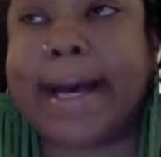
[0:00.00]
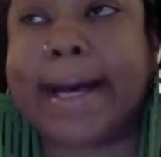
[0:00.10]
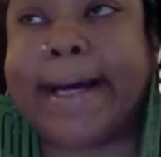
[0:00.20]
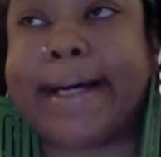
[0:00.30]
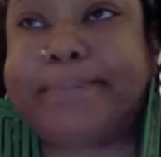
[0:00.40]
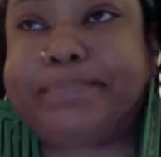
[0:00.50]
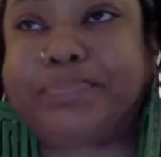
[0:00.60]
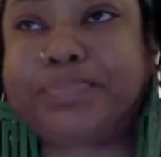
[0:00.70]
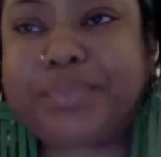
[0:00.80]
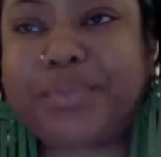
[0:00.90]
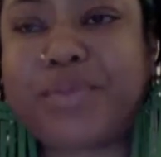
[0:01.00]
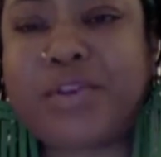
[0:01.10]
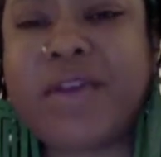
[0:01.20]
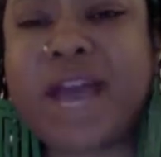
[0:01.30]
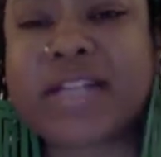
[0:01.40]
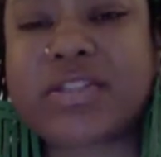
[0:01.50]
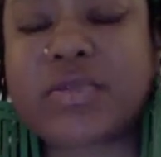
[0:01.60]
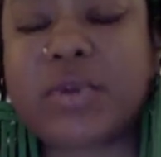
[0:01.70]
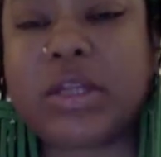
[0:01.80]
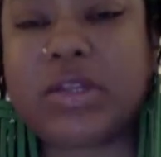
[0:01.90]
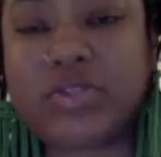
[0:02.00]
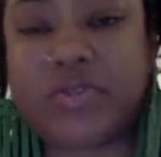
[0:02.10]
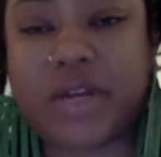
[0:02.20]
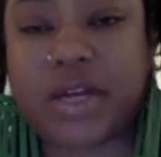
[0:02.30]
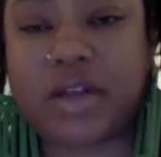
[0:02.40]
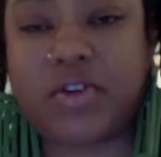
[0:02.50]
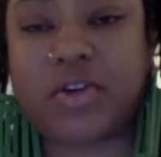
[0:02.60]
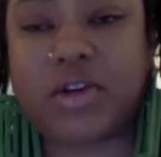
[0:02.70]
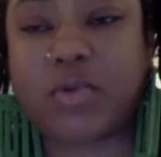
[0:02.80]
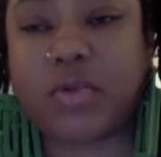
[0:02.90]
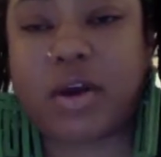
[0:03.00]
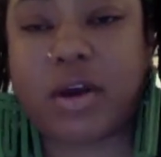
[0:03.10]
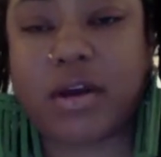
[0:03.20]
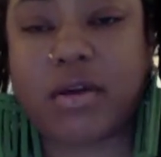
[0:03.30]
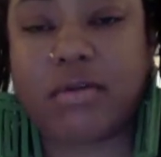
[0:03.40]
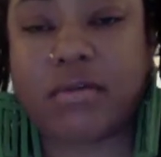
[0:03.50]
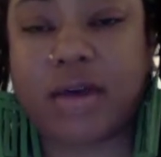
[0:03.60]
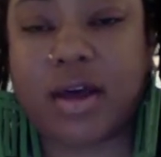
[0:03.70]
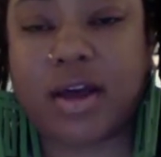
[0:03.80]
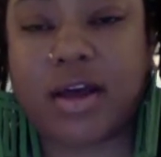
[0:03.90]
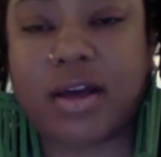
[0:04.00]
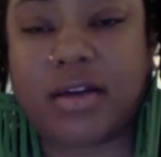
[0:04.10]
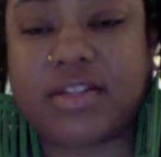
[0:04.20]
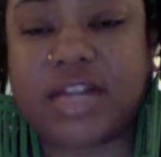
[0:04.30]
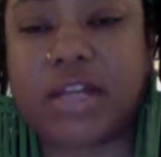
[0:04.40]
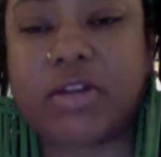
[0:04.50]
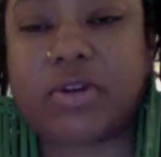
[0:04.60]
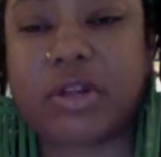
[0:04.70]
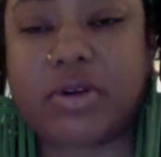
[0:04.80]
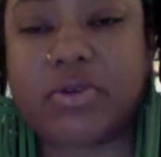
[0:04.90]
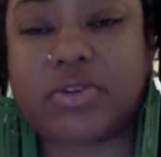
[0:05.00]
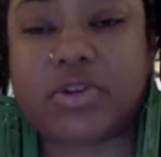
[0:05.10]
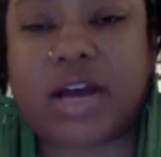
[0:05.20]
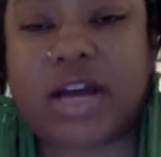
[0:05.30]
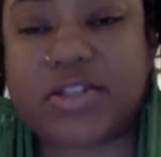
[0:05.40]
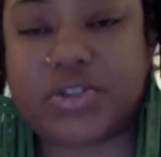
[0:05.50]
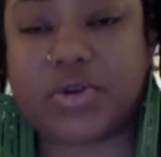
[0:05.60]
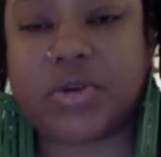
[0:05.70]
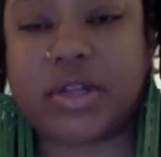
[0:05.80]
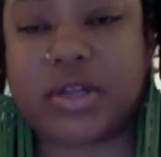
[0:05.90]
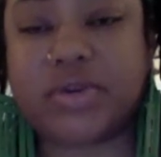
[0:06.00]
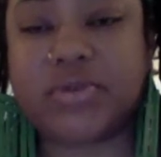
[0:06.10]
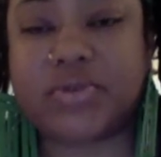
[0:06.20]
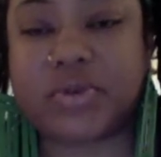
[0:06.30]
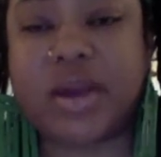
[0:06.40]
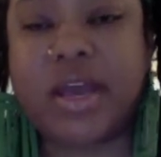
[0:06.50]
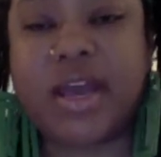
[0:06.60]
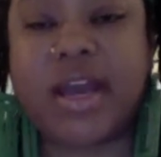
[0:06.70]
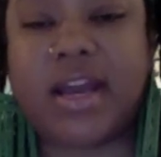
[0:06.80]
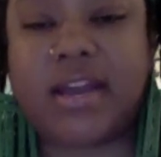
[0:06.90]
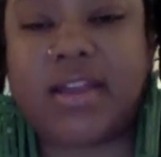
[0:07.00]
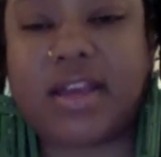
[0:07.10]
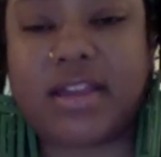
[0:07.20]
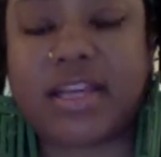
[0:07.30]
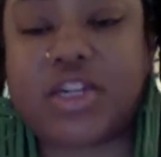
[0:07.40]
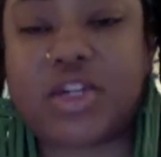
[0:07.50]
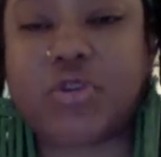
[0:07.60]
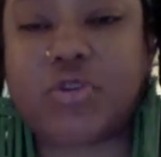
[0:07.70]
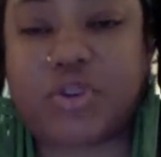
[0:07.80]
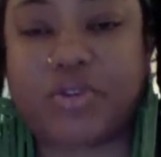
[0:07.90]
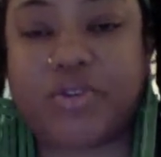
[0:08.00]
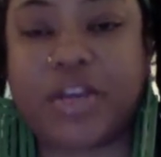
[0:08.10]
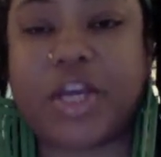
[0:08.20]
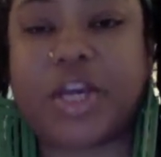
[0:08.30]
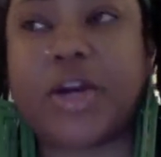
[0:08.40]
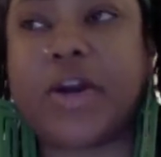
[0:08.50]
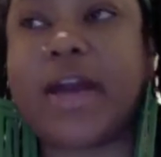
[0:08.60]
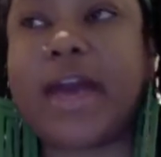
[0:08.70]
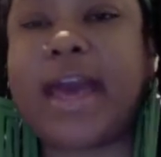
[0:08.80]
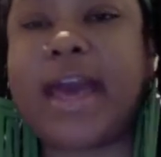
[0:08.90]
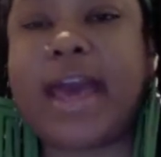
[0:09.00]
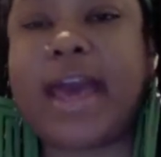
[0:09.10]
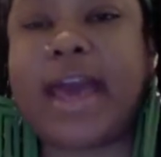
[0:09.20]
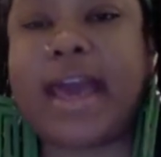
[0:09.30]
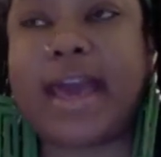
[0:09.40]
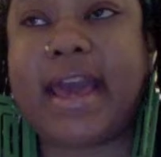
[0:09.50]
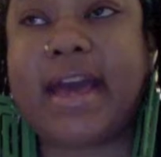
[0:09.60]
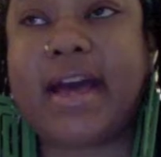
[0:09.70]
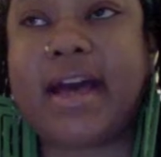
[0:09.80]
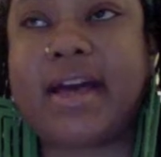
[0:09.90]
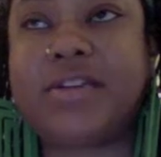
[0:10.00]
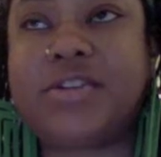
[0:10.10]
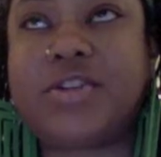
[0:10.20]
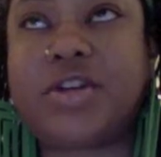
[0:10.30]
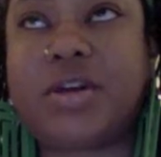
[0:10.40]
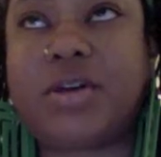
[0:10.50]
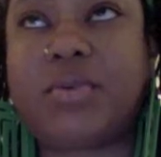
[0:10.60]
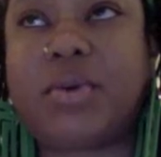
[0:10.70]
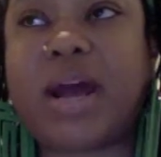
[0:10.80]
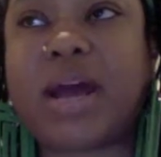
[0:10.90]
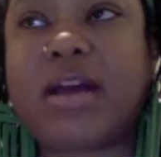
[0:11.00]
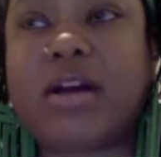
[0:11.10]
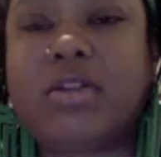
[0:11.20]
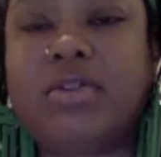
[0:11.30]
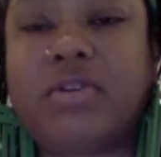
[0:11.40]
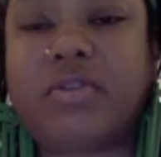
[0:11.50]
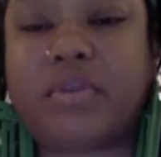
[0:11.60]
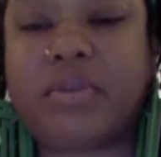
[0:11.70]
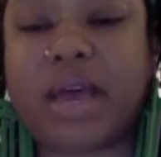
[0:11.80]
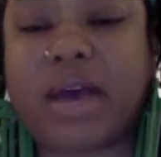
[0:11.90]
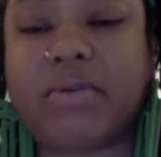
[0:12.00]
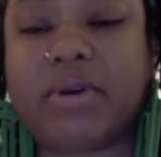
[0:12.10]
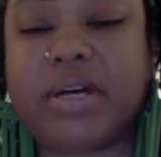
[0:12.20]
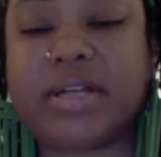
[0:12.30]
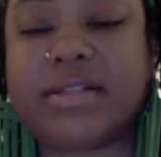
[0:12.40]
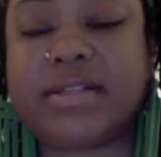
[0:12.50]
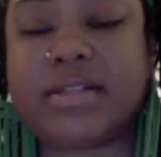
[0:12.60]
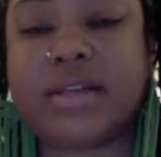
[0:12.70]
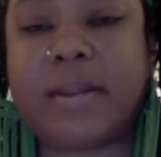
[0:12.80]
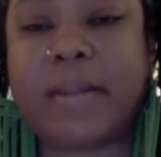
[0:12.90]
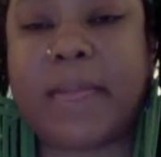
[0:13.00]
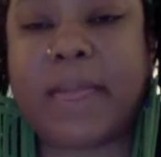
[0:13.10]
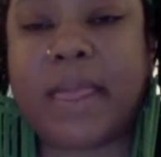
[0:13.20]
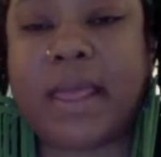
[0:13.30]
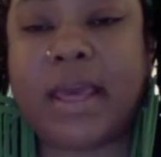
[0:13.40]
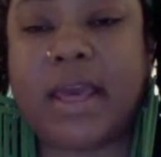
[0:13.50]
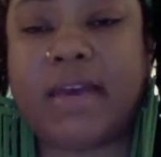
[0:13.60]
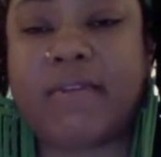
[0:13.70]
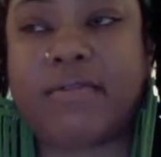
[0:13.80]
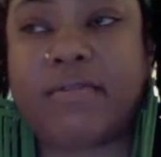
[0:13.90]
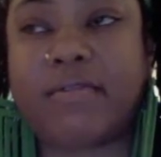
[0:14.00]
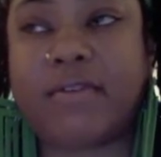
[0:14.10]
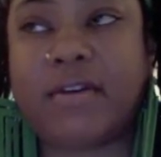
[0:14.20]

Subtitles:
on. You had to wear loose-fitting clothes. You couldn't wear tailored clothes or contour clothes or anything that showed your figure. And what I concluded from that was, if